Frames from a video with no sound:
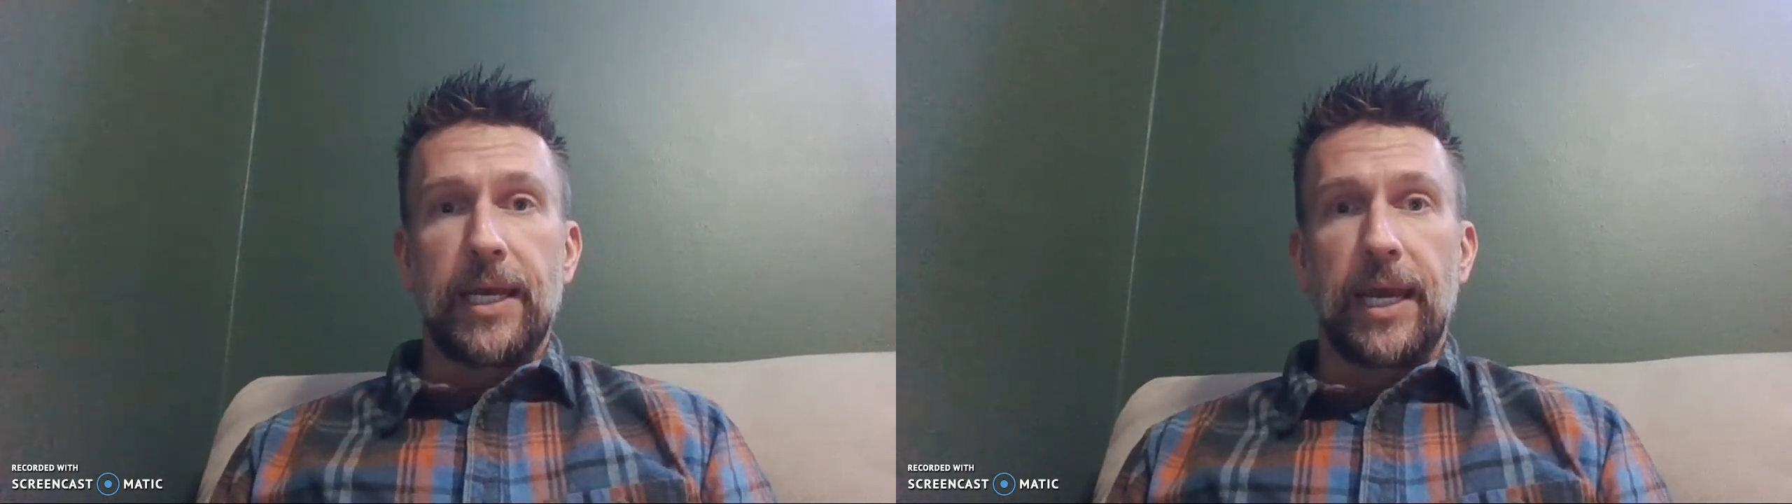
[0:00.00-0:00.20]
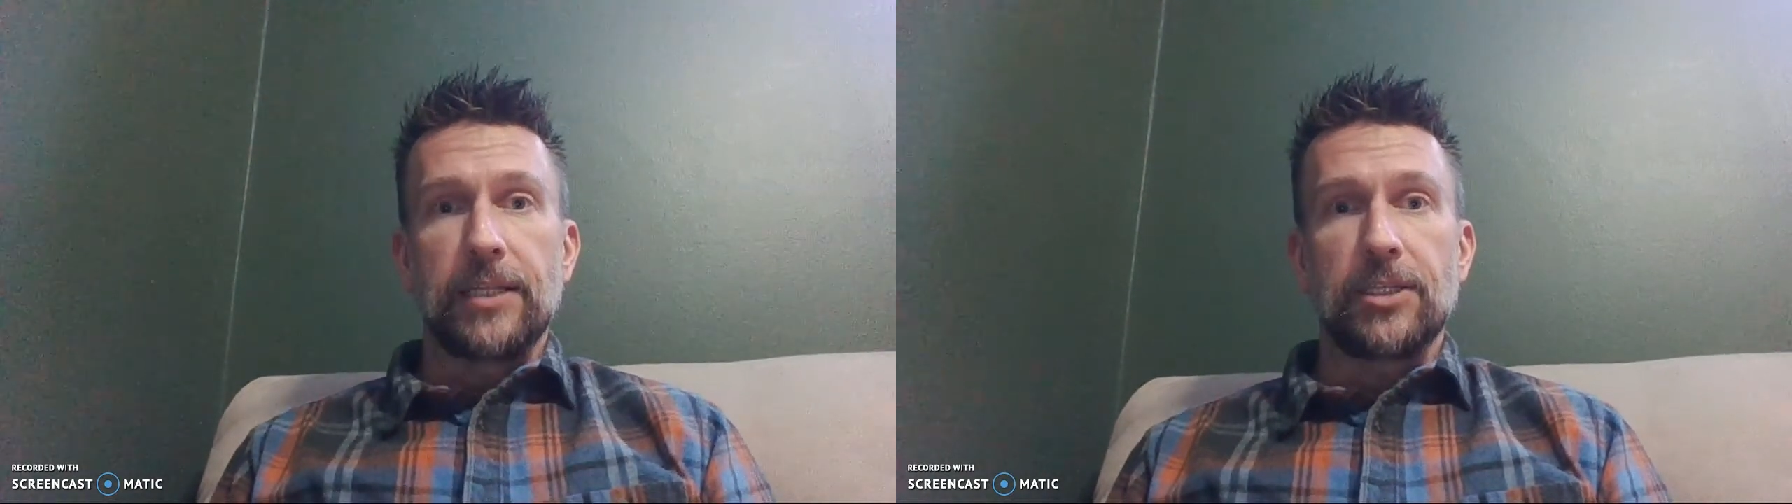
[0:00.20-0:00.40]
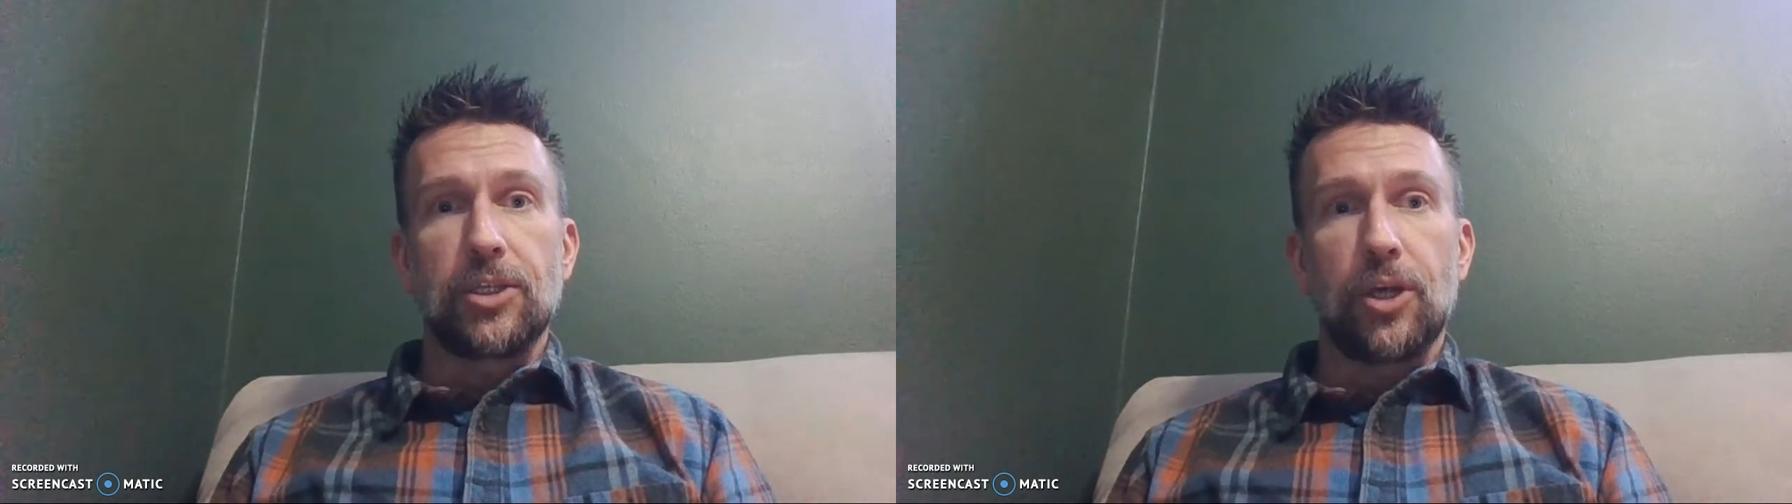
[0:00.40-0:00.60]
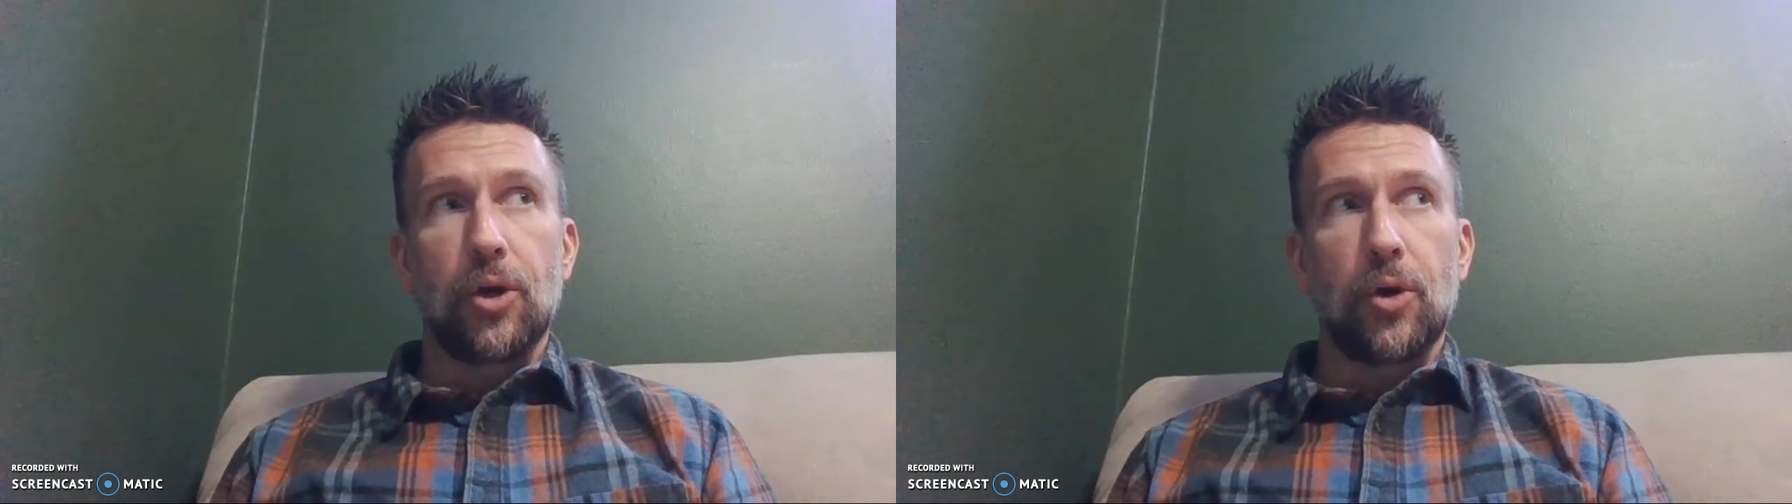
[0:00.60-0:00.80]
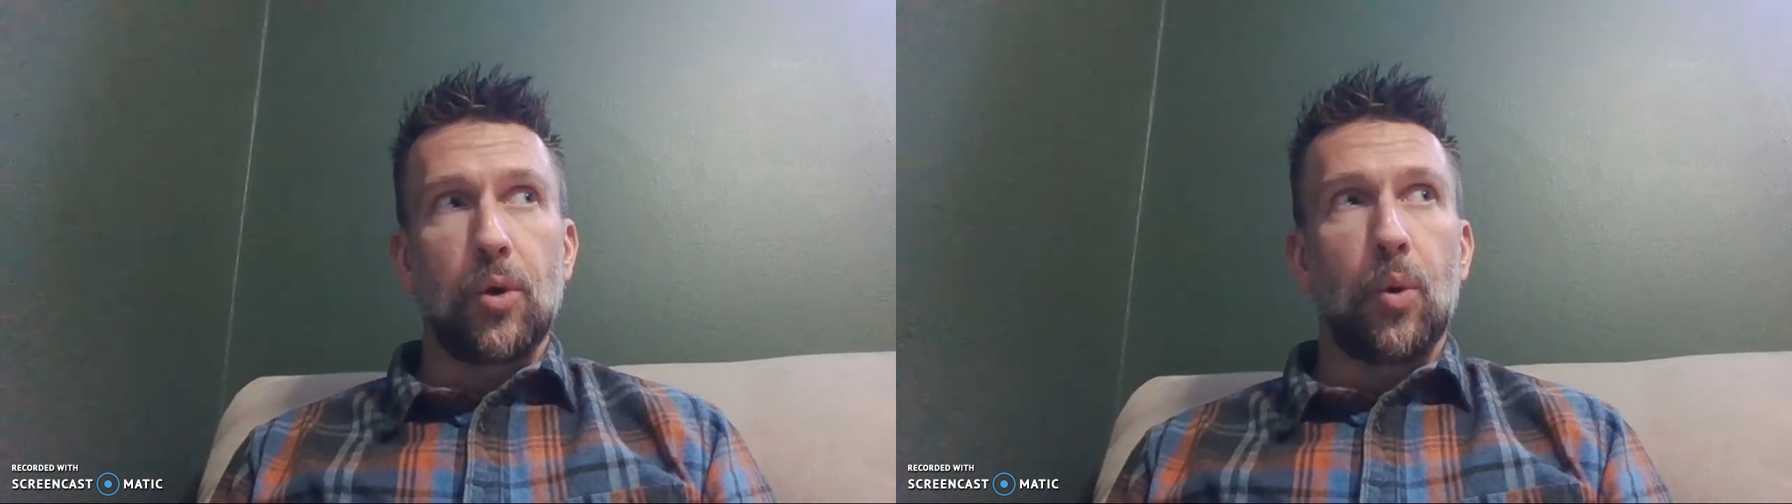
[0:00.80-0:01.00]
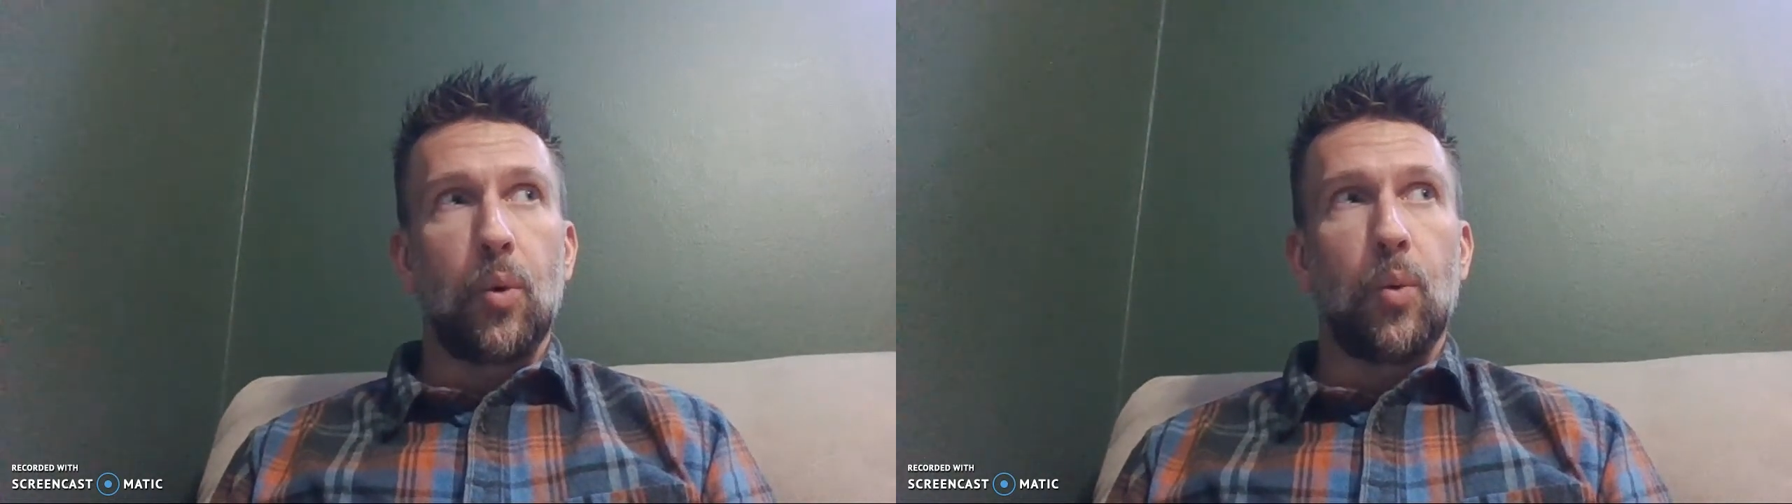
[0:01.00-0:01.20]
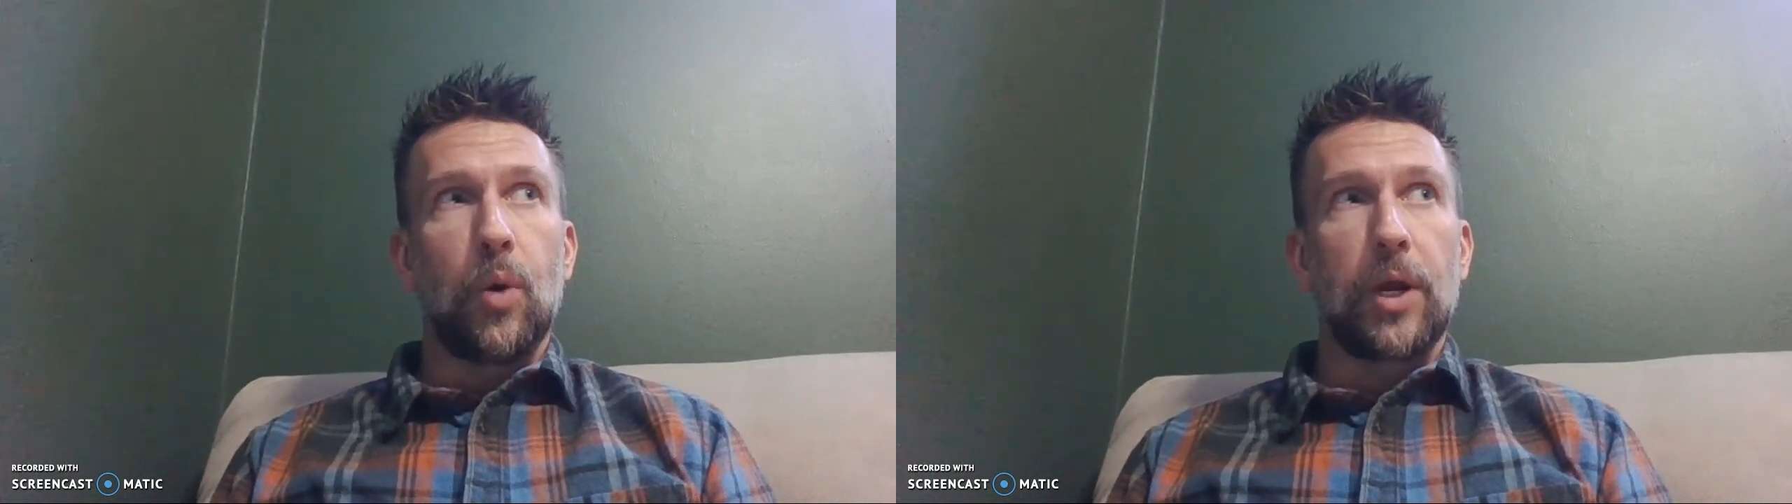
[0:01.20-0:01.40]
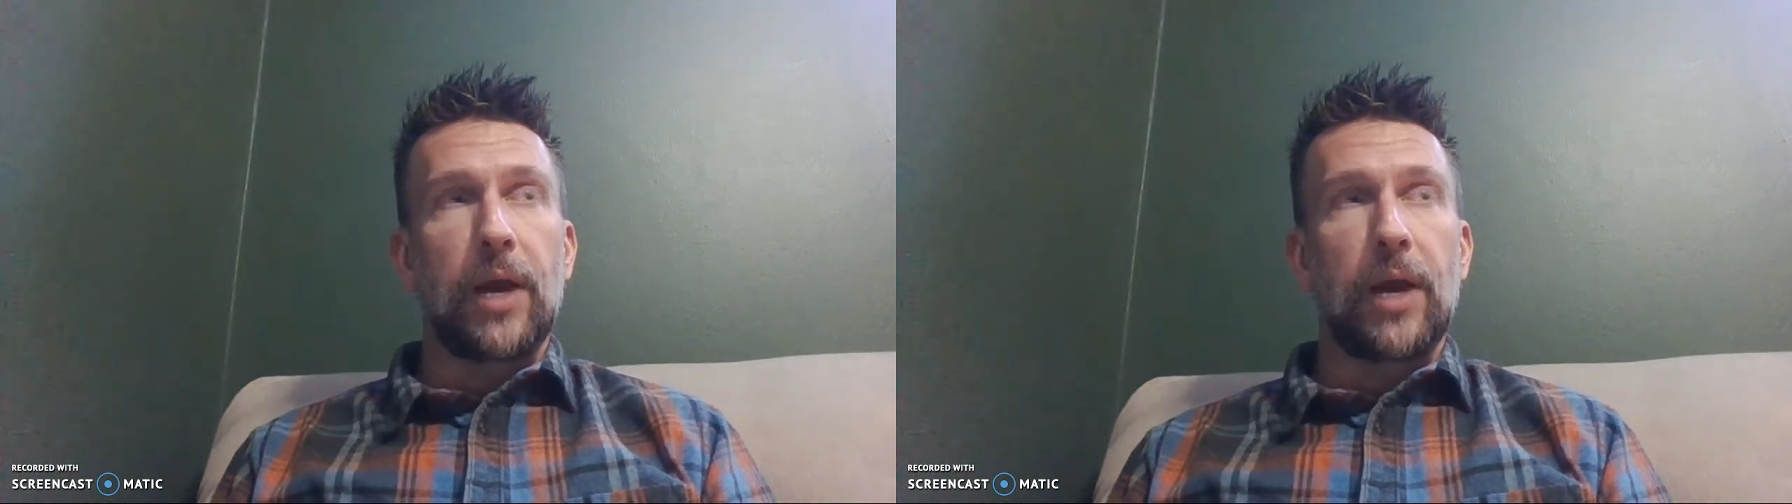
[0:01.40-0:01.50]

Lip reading: And so what